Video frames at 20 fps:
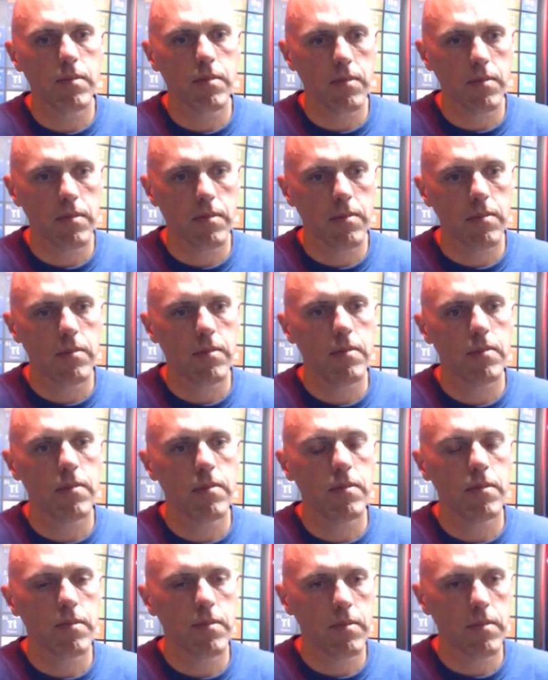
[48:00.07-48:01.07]

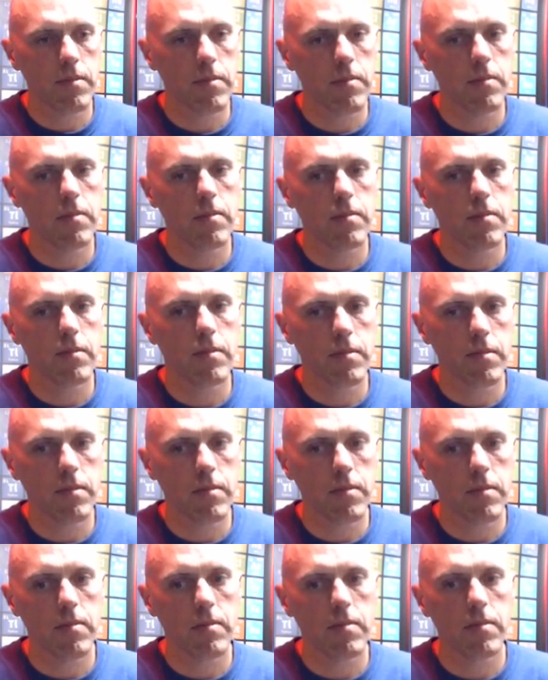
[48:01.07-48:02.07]

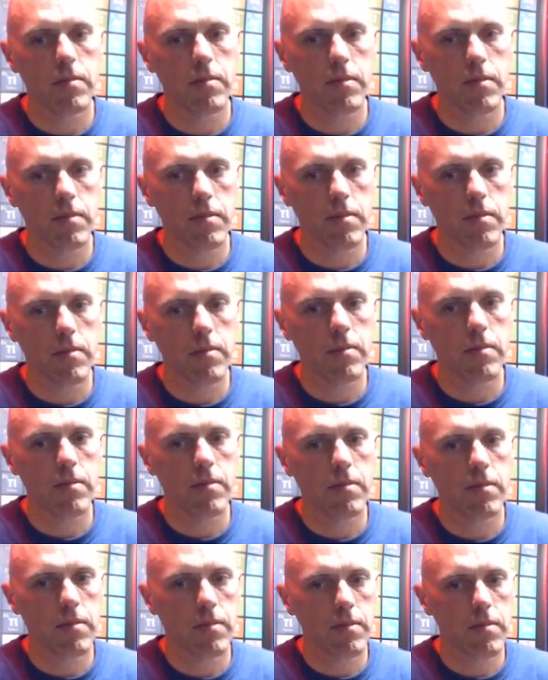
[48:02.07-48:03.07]

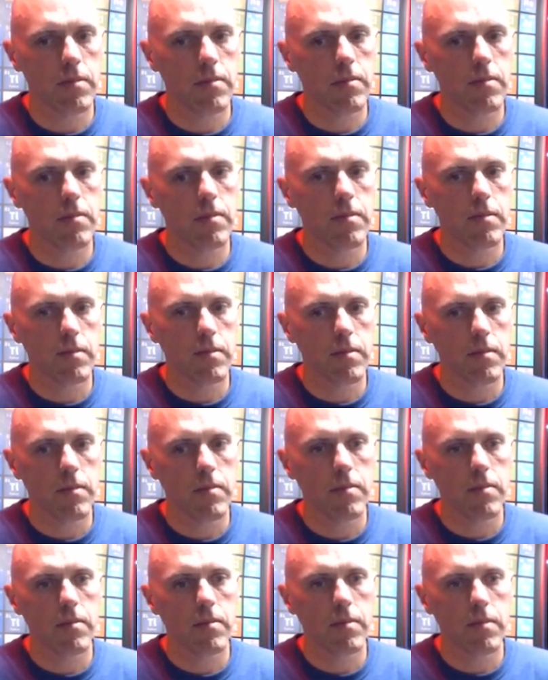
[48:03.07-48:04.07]

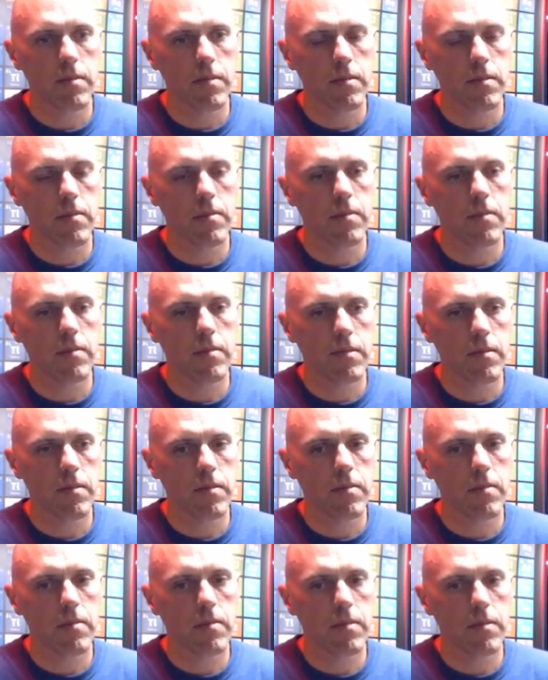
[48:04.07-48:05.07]
This person isn't speaking.